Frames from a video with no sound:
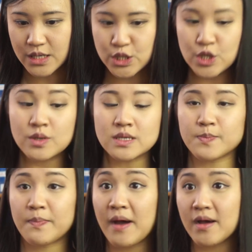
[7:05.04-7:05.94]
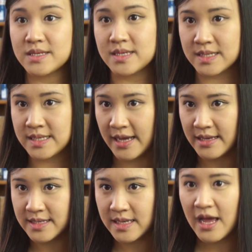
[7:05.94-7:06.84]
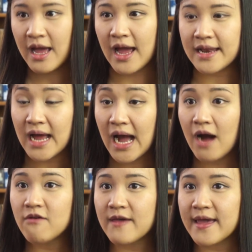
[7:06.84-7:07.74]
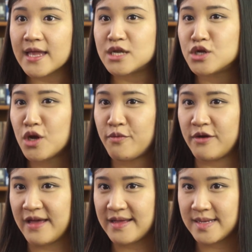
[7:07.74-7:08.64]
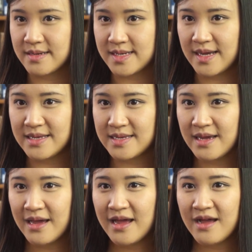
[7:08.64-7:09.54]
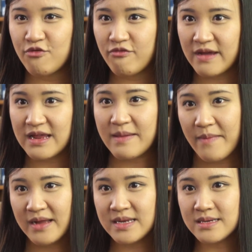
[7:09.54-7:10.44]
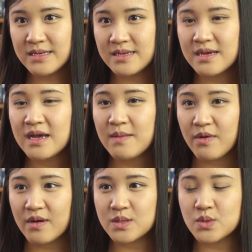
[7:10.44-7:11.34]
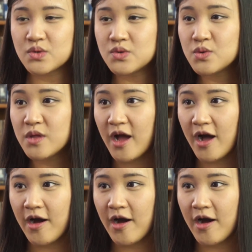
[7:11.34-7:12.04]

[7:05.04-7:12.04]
students' past success and how they interpret that success really matters, because all the